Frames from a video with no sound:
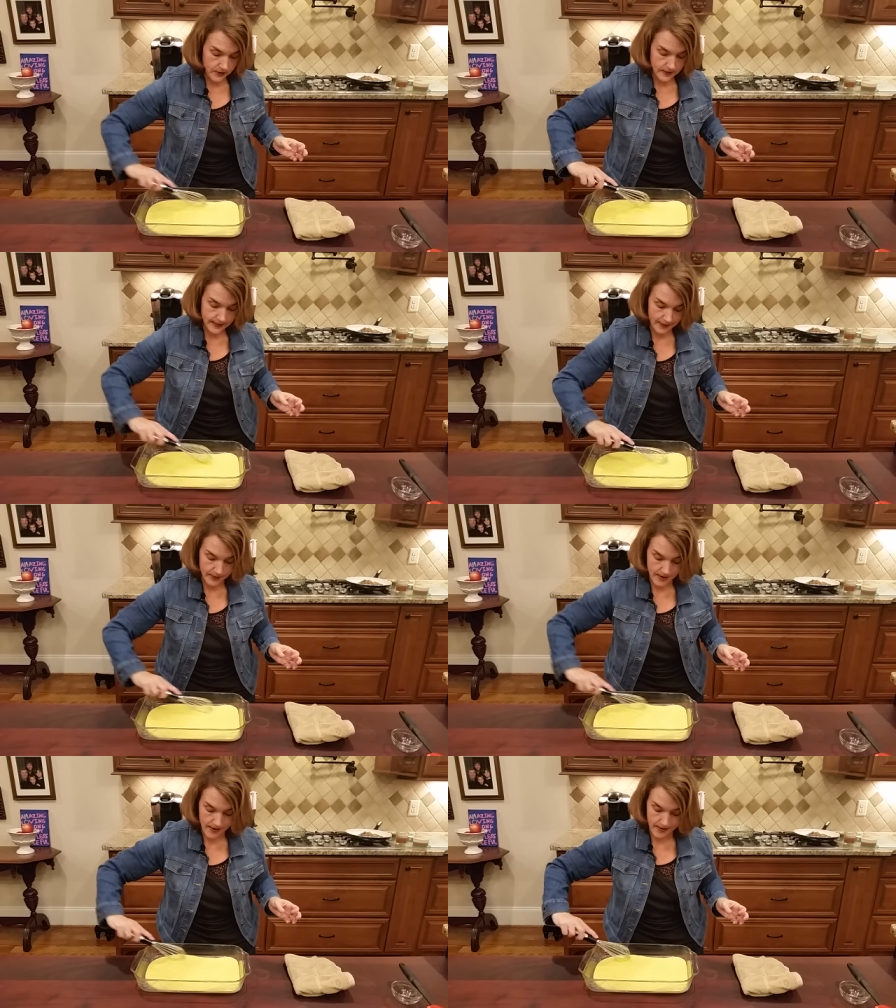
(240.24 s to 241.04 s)
and just
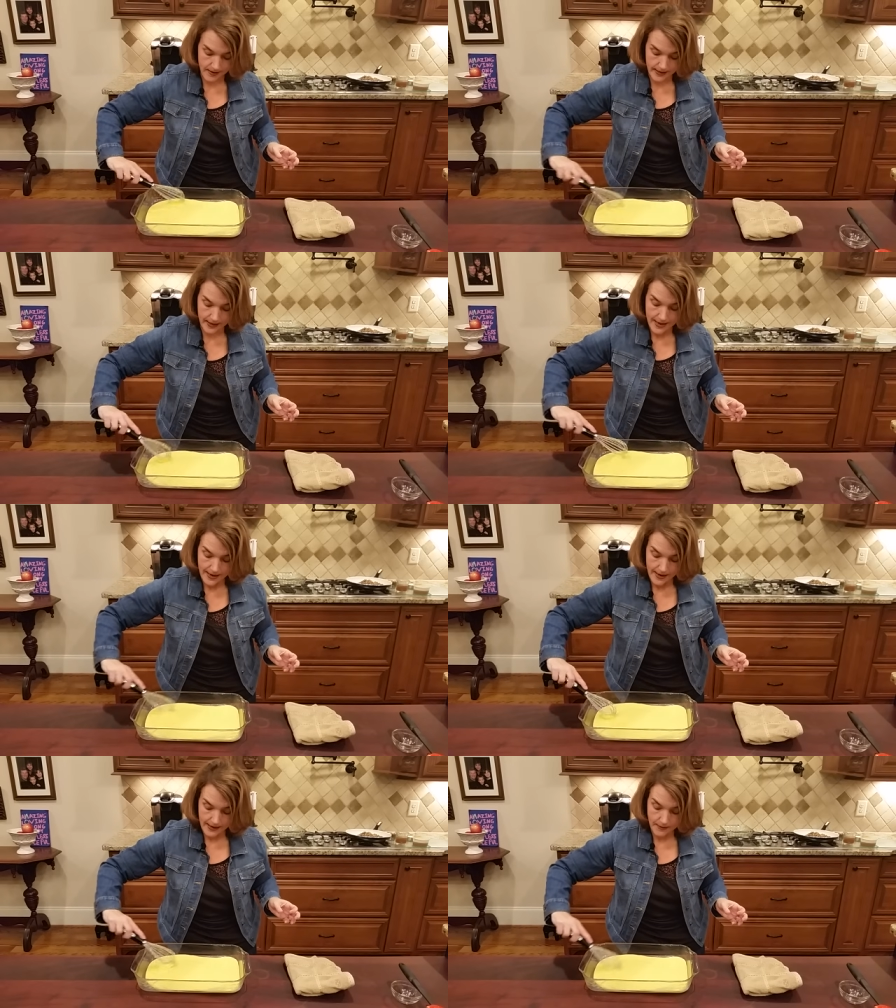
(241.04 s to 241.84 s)
keep an eye on it.
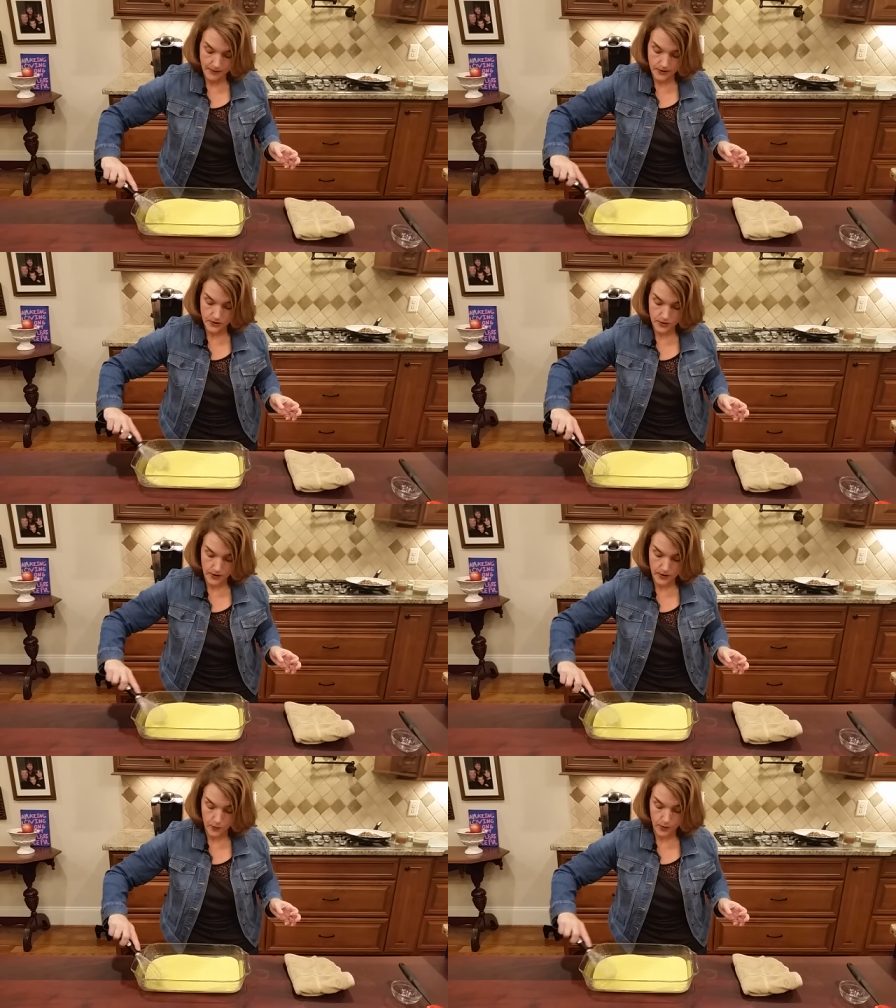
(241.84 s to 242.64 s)
And I'm going to
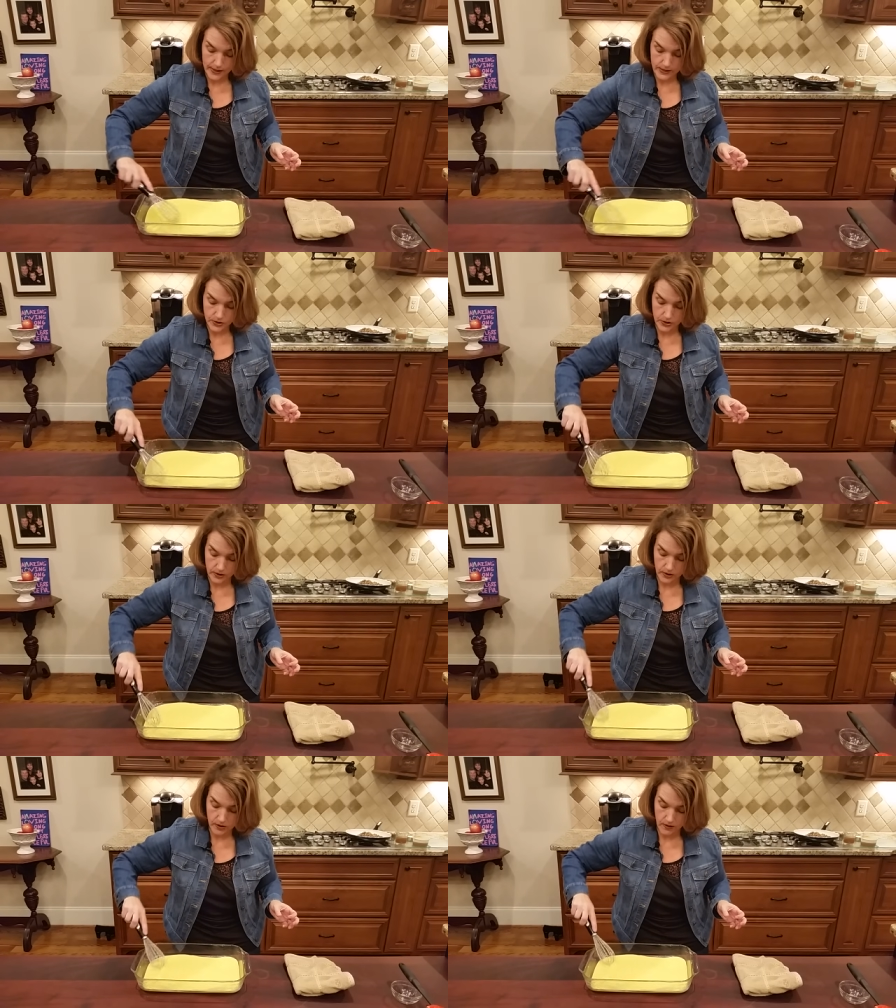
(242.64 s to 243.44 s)
show you what it
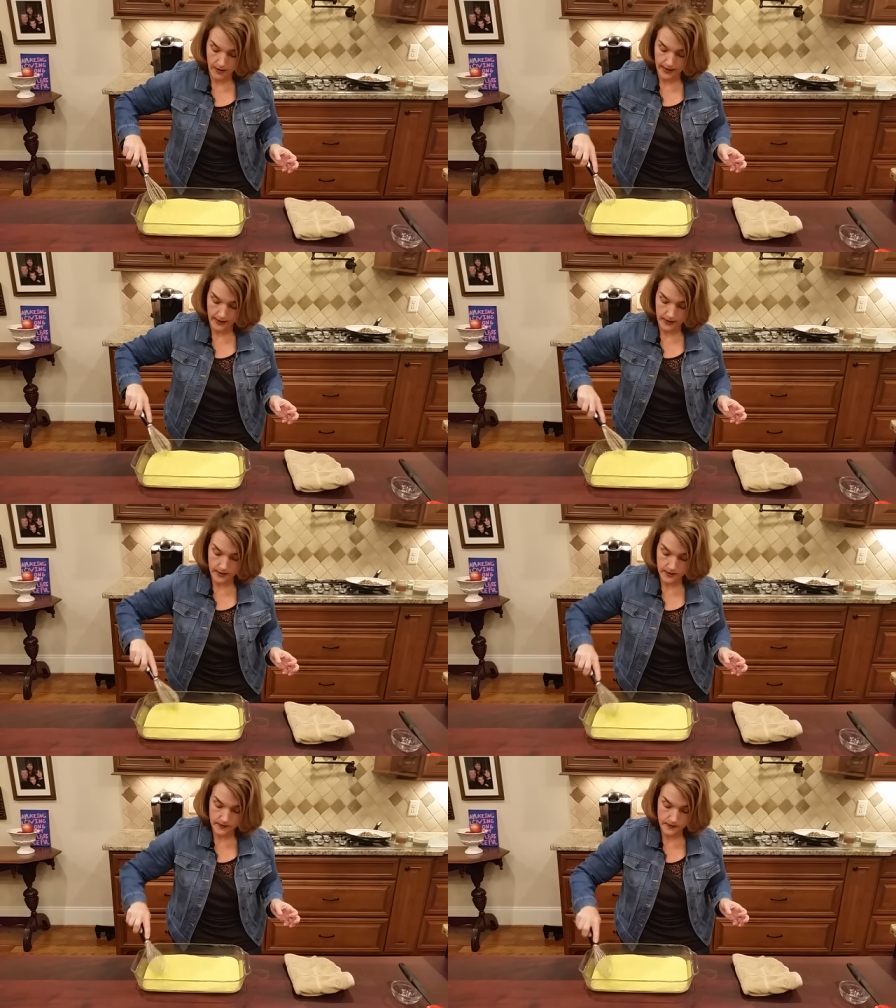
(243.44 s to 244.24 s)
should look like.
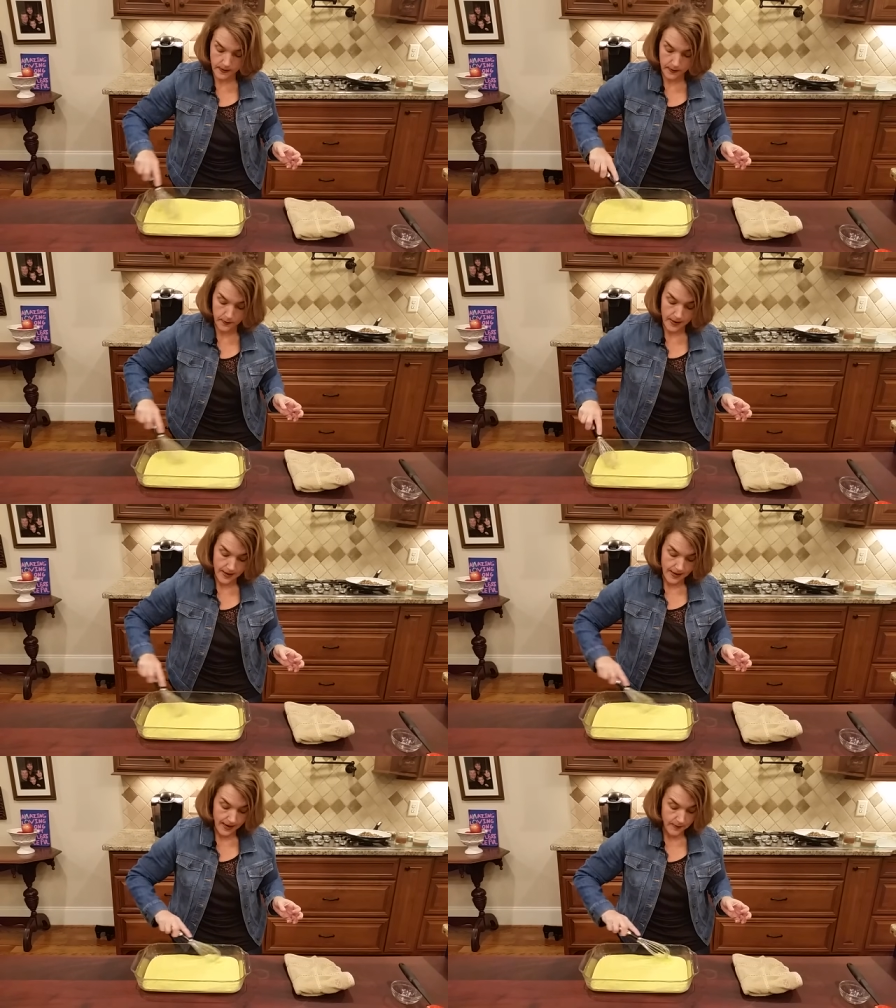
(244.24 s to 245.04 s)
So
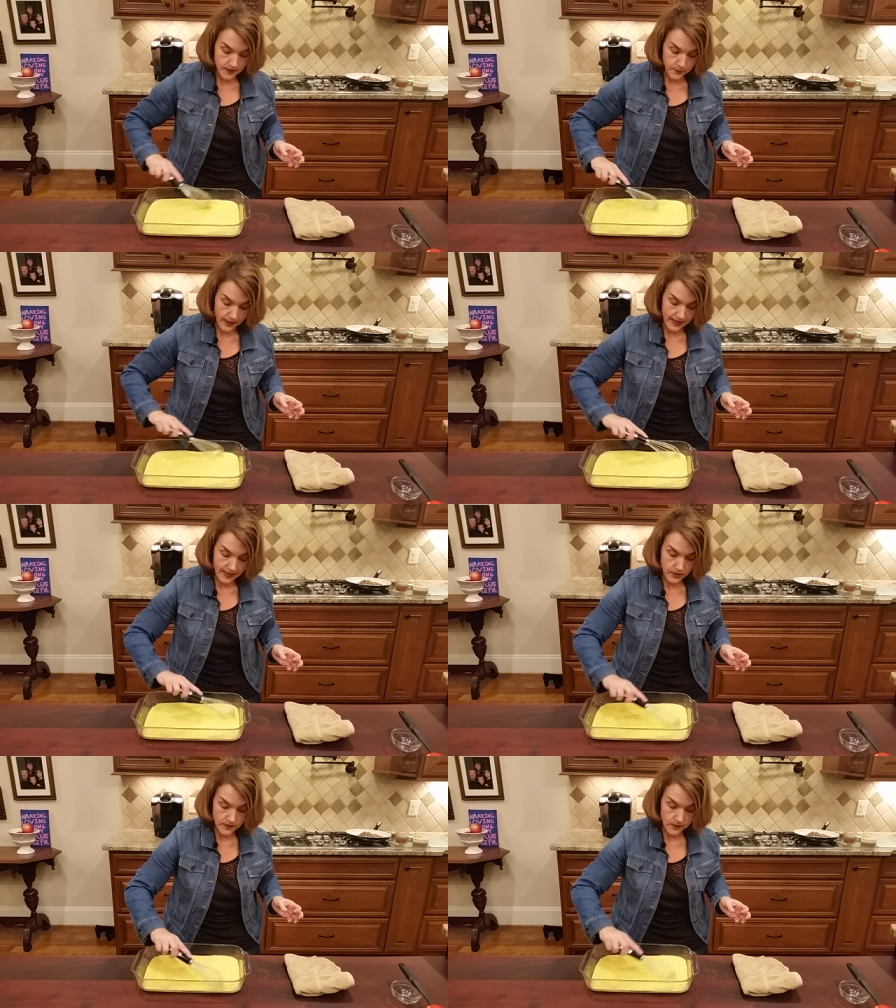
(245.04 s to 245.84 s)
I'm
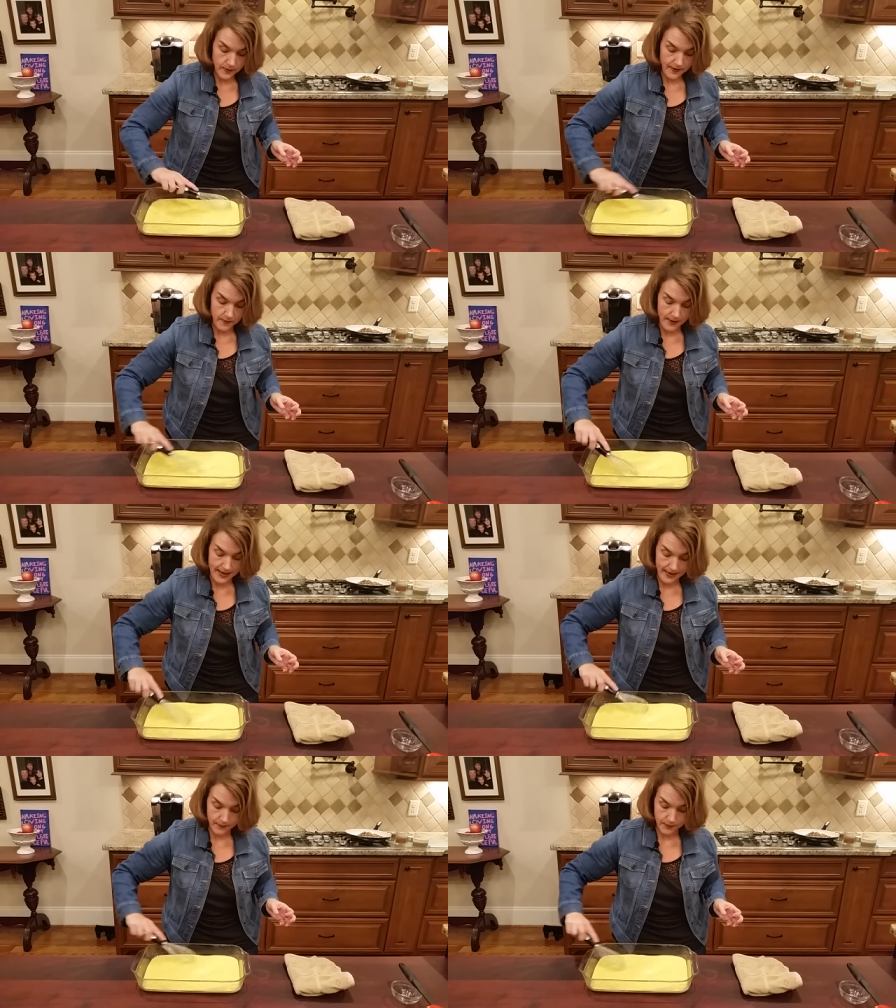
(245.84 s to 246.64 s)
spreading it just around the
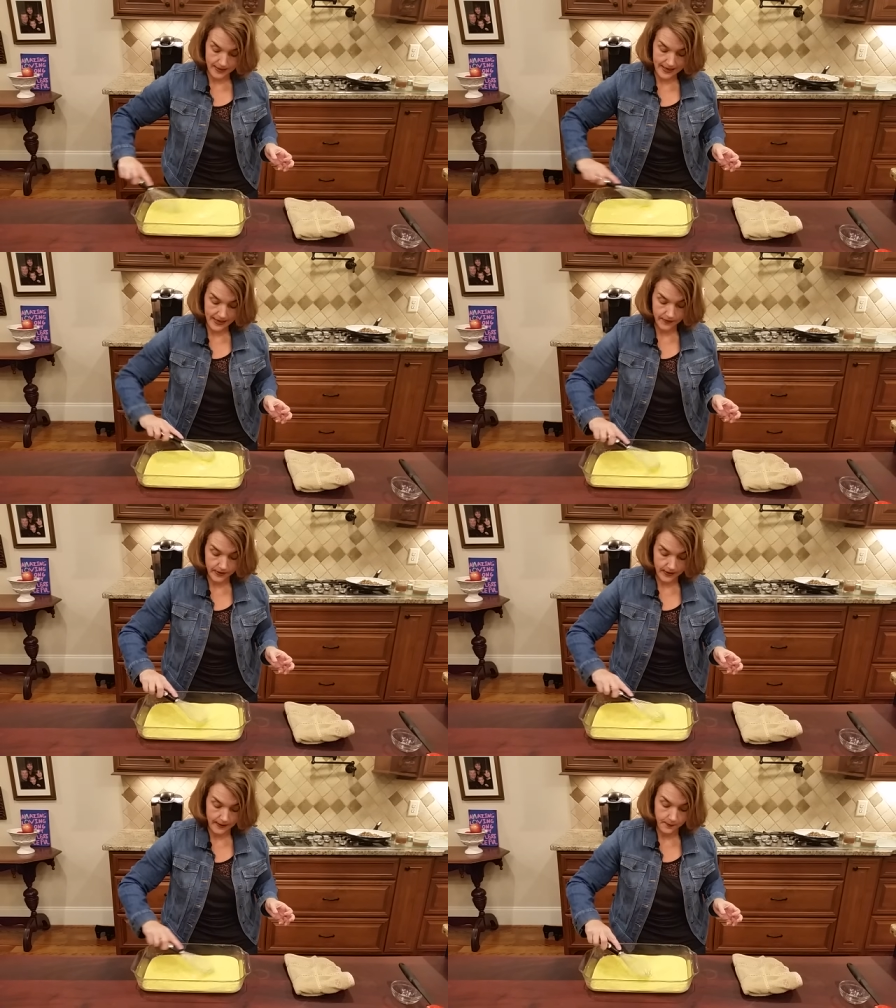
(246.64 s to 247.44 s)
pan pretty
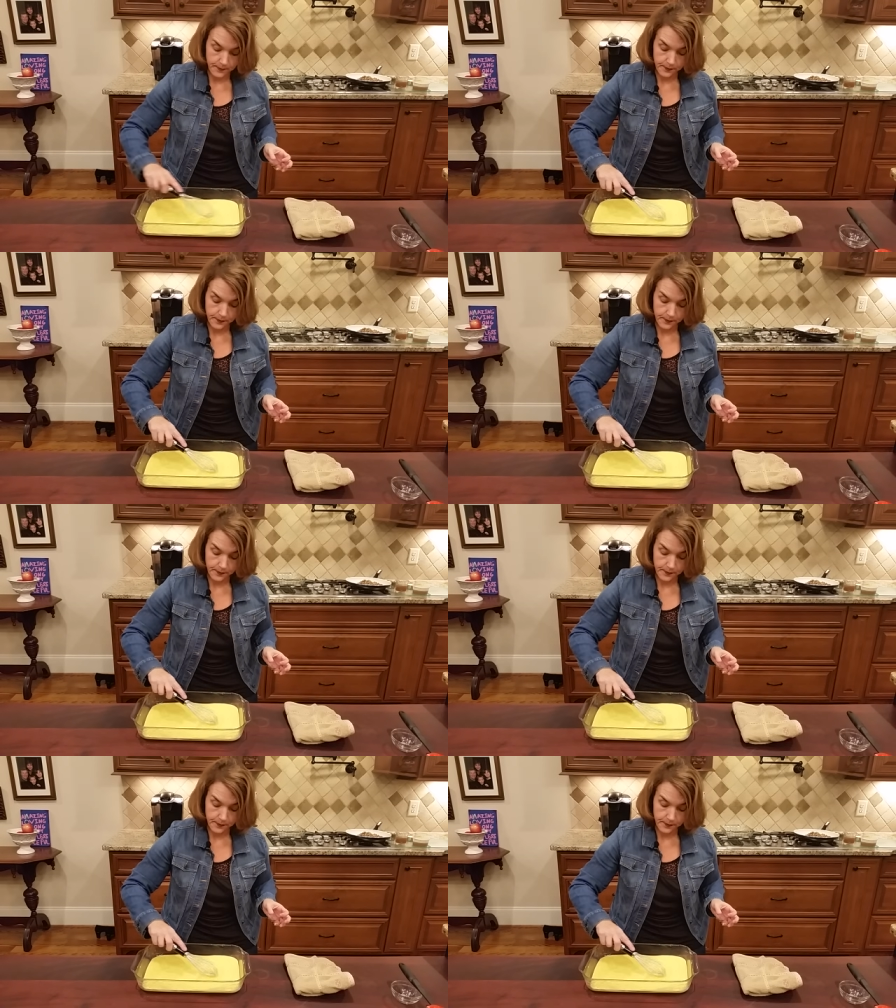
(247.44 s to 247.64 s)
evenly.